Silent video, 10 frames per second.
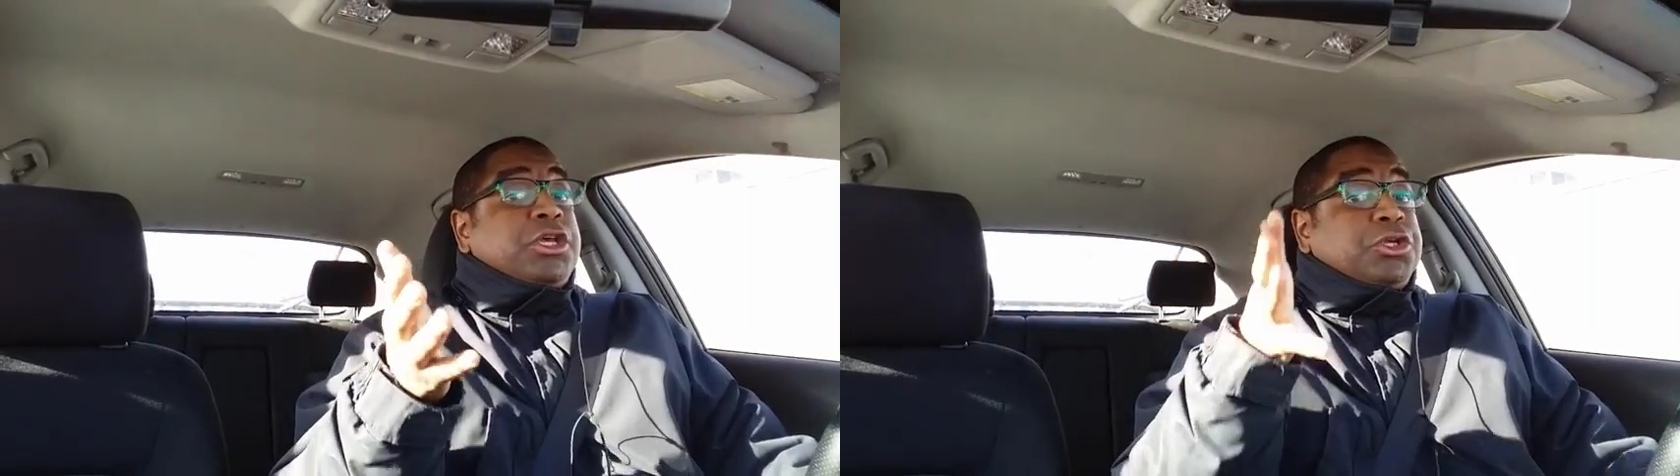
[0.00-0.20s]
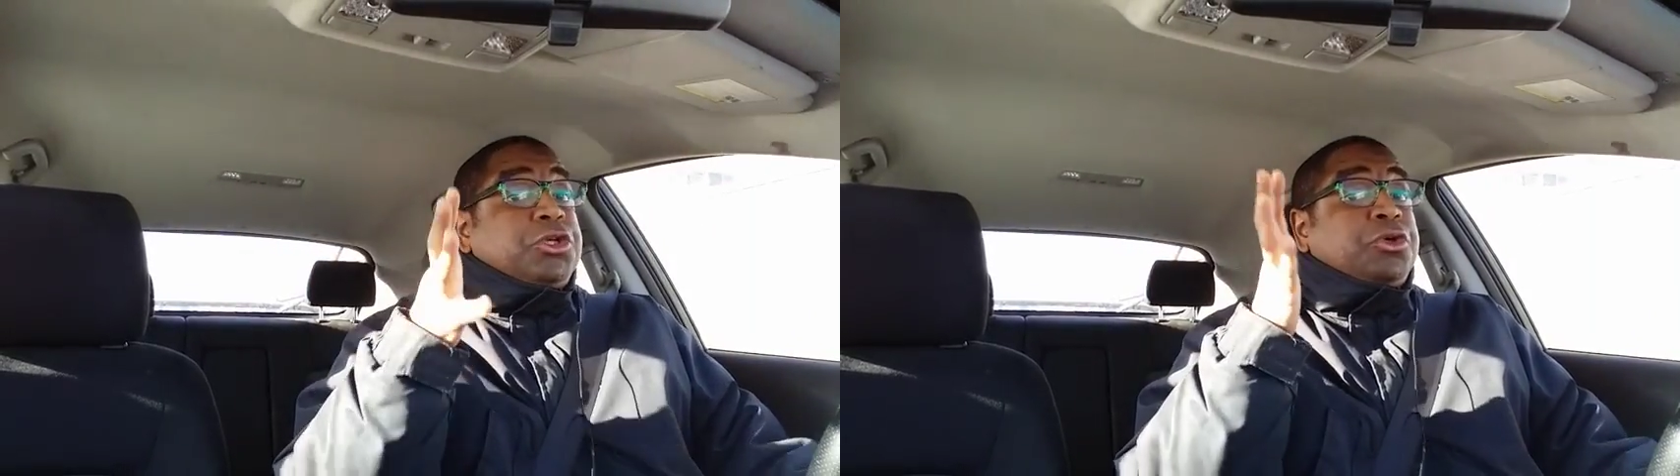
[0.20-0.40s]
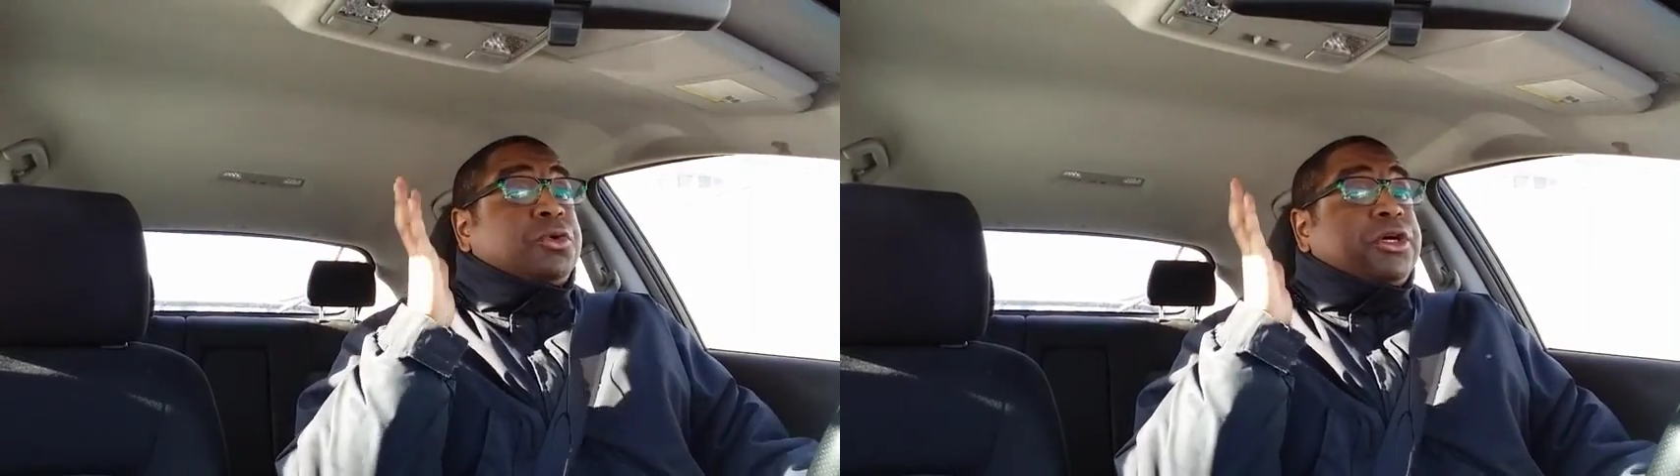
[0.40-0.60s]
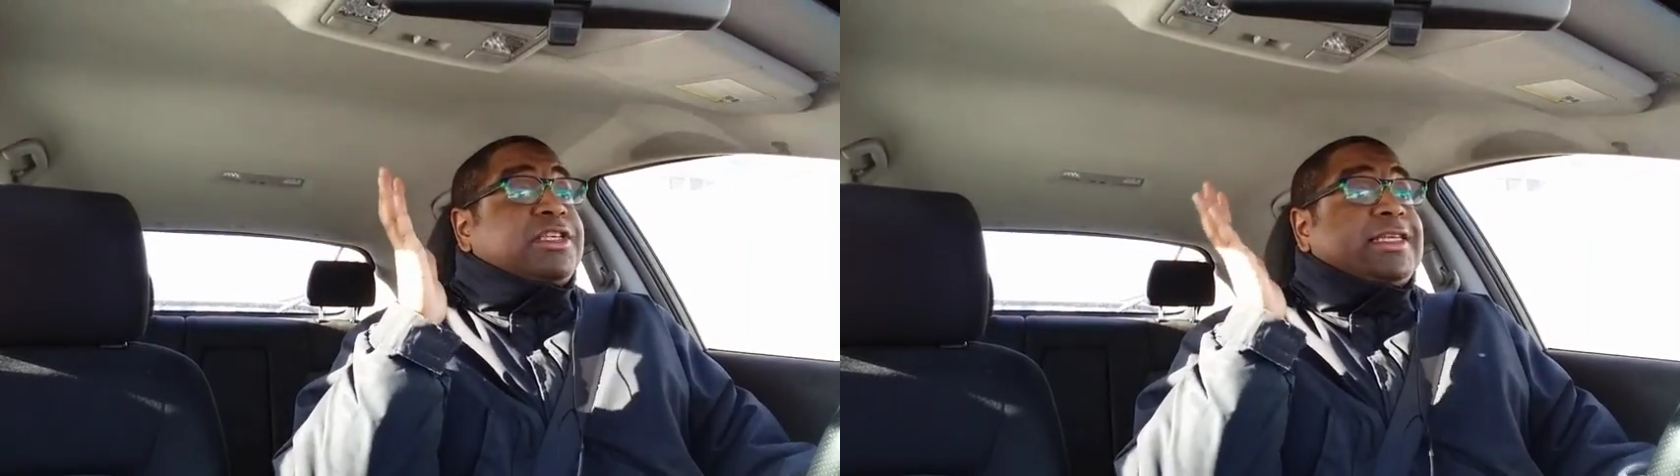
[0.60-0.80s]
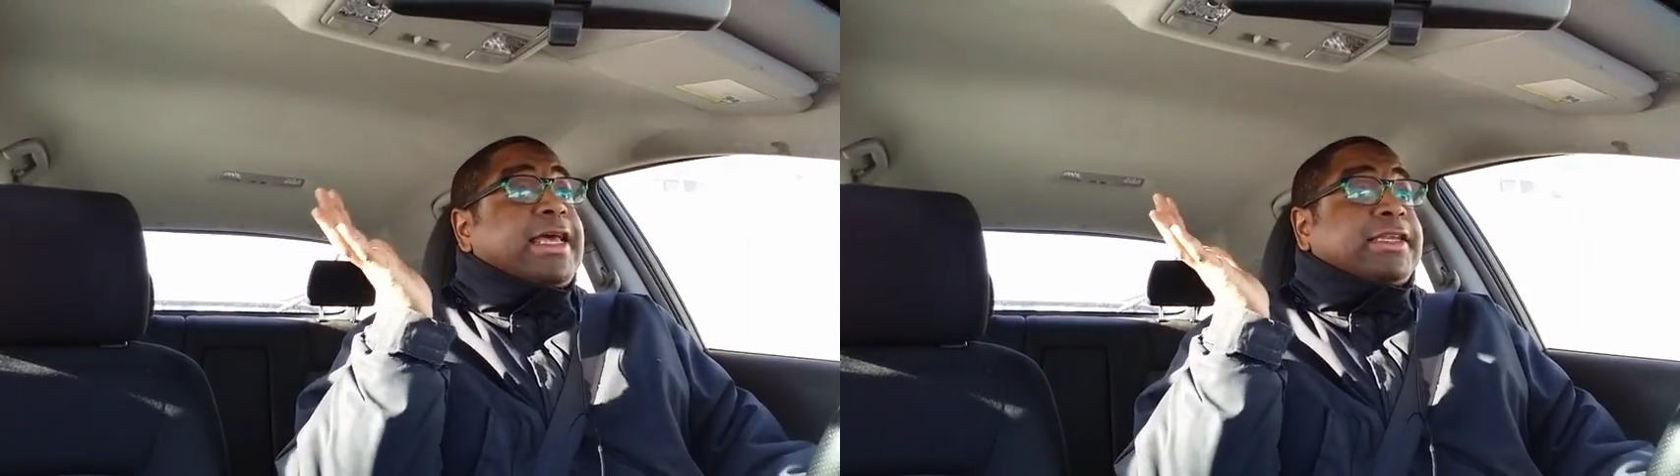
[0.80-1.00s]
You were
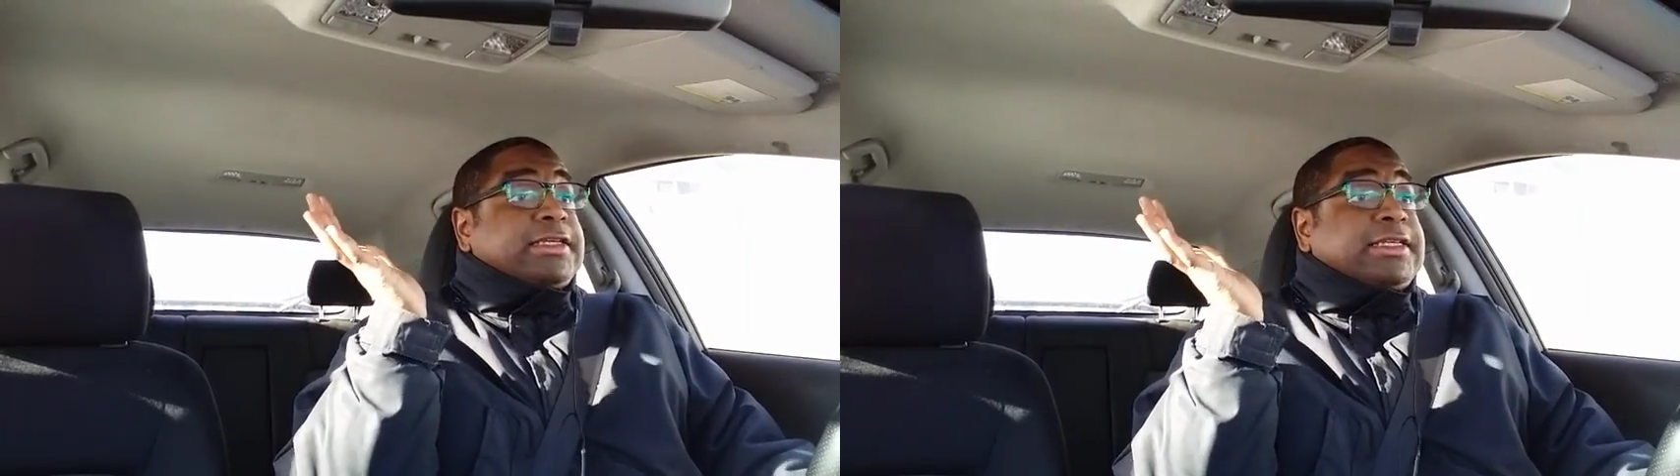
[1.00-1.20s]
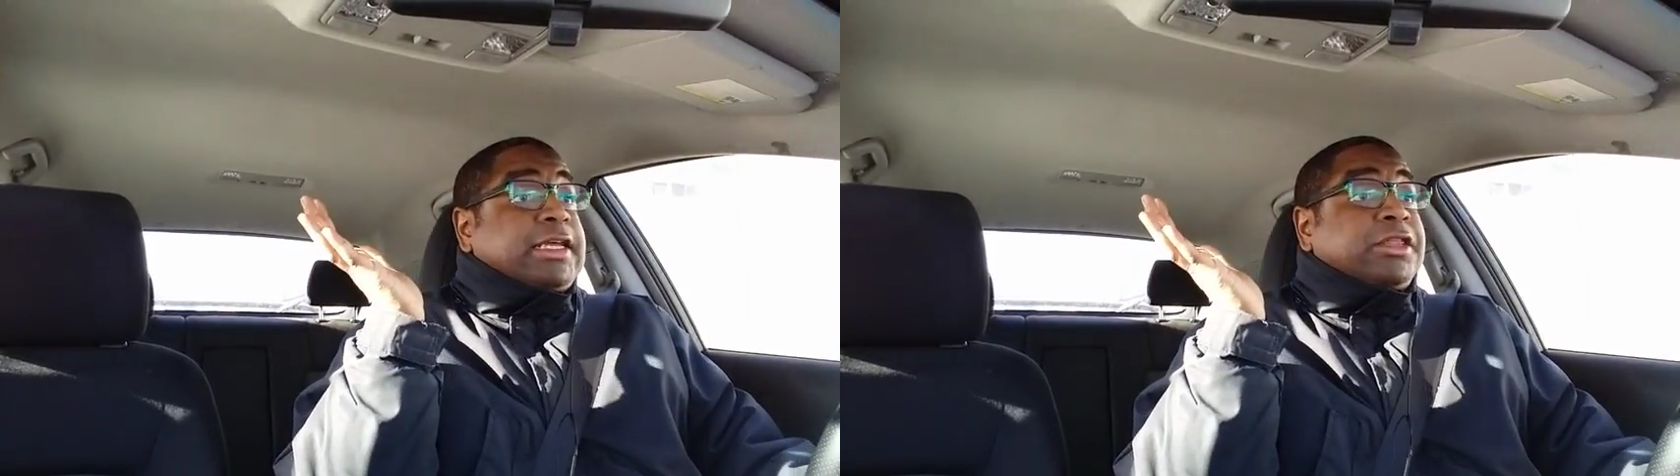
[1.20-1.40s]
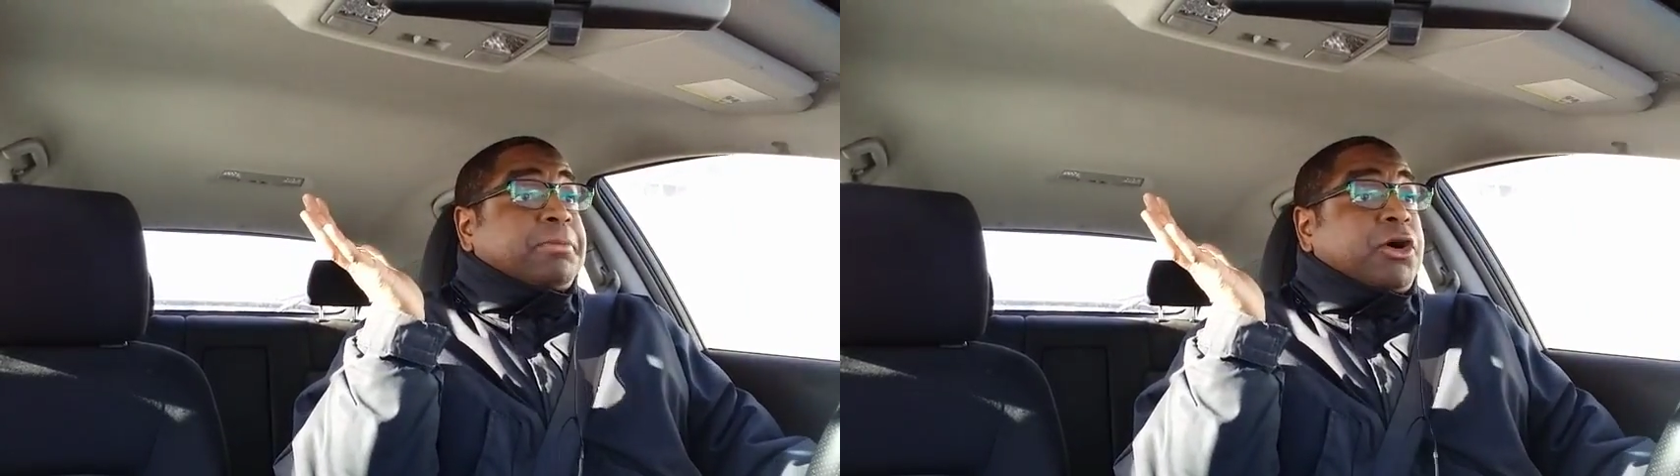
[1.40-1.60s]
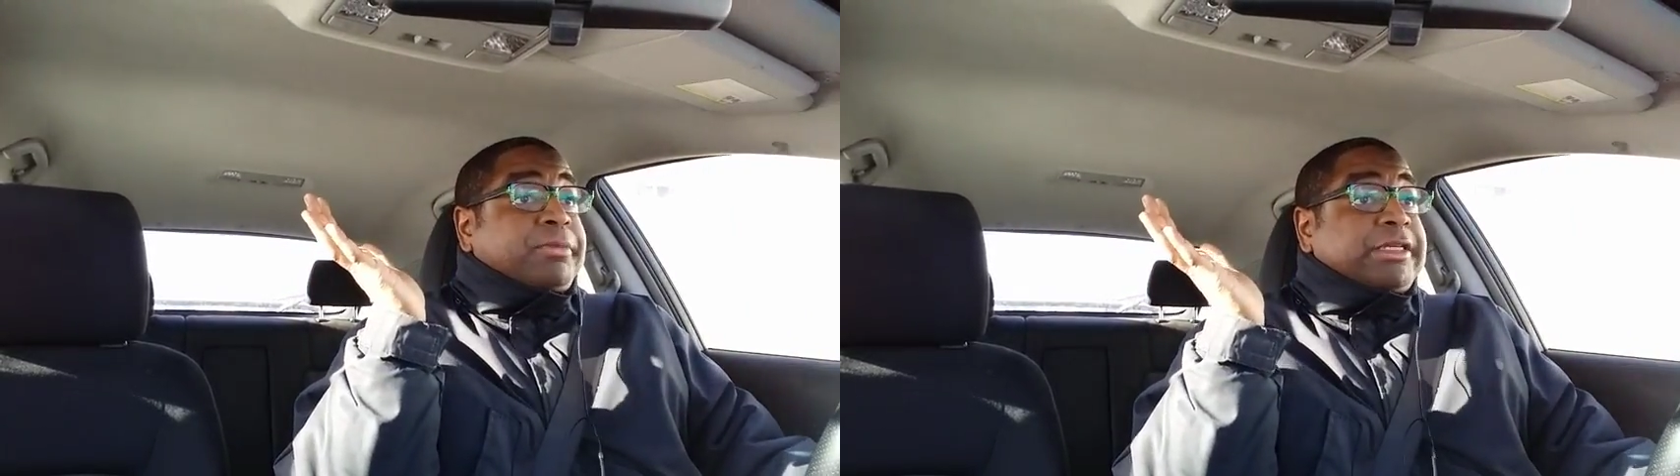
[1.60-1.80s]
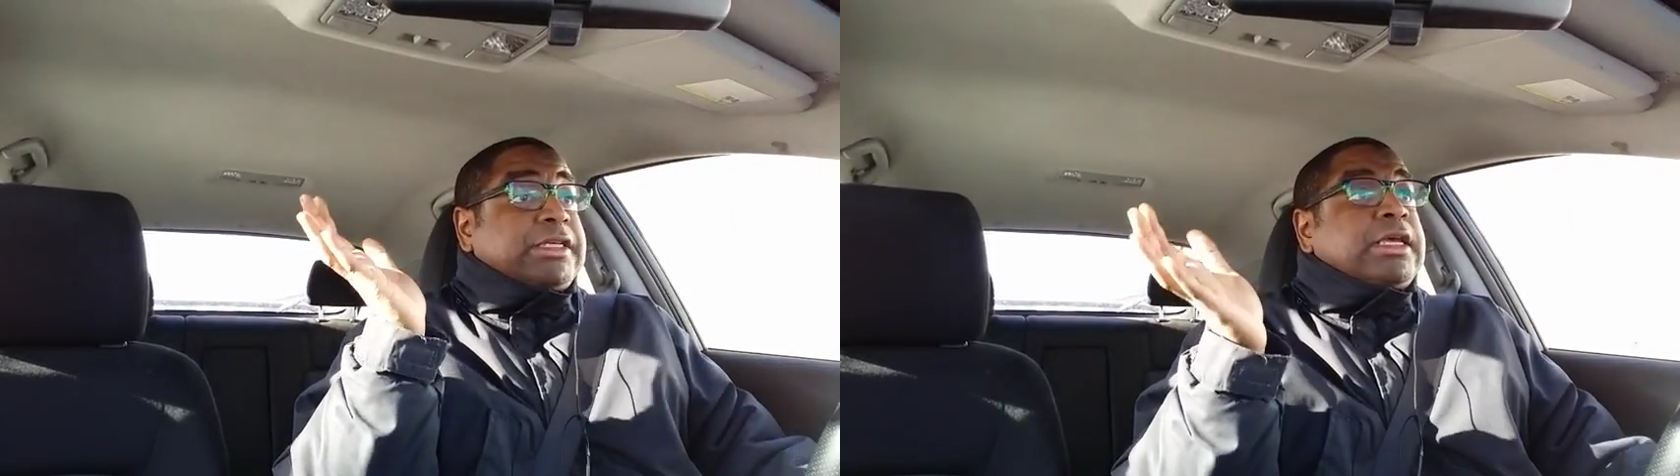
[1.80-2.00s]
a sadist in the
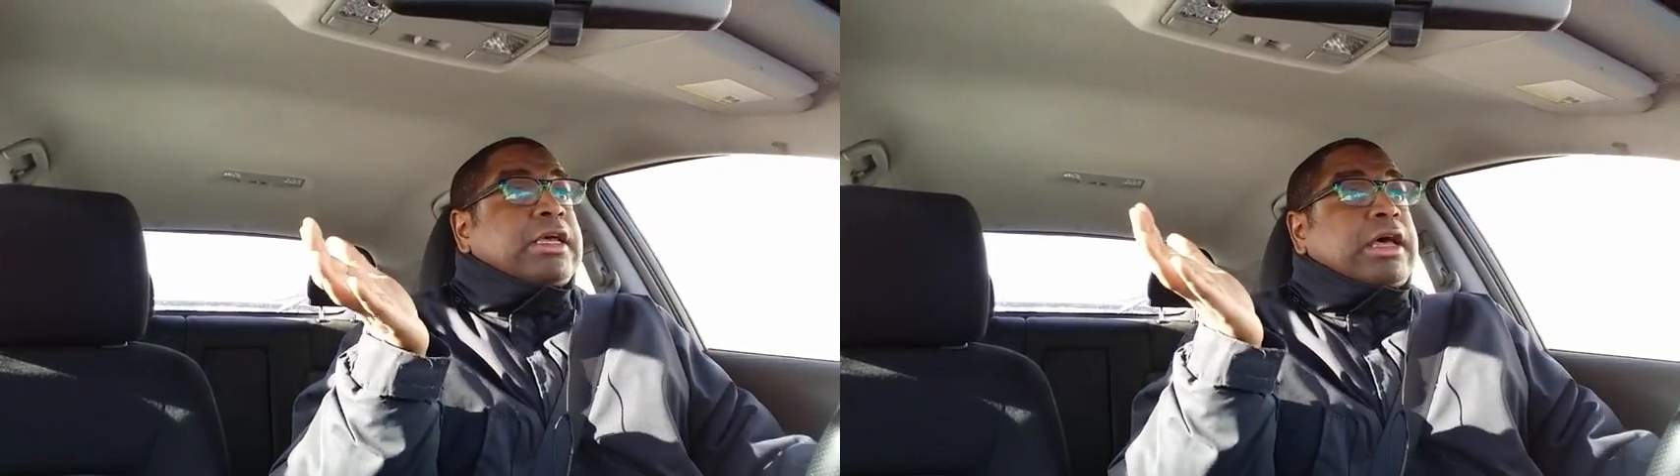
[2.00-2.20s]
moment,